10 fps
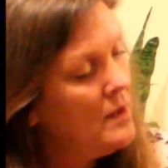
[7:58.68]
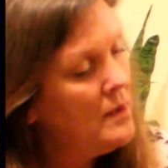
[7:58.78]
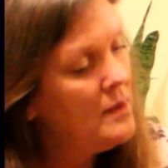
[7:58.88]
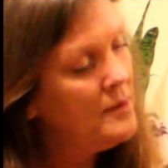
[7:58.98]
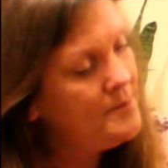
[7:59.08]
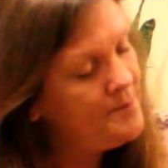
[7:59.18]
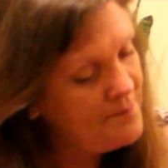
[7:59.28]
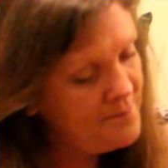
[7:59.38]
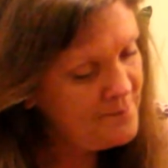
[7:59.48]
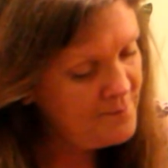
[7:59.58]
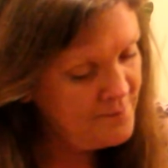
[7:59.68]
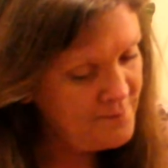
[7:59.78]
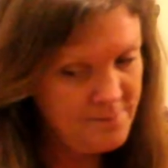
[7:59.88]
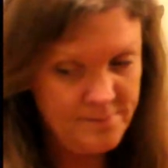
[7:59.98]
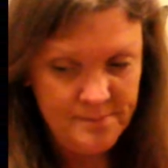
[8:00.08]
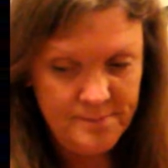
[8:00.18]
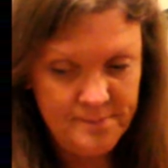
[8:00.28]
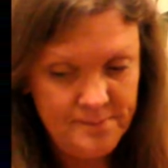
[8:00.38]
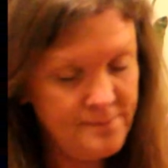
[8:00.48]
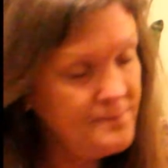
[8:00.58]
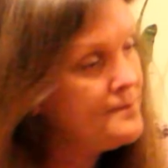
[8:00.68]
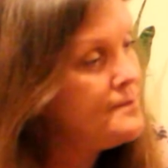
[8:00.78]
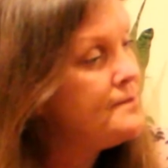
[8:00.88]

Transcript: (silent)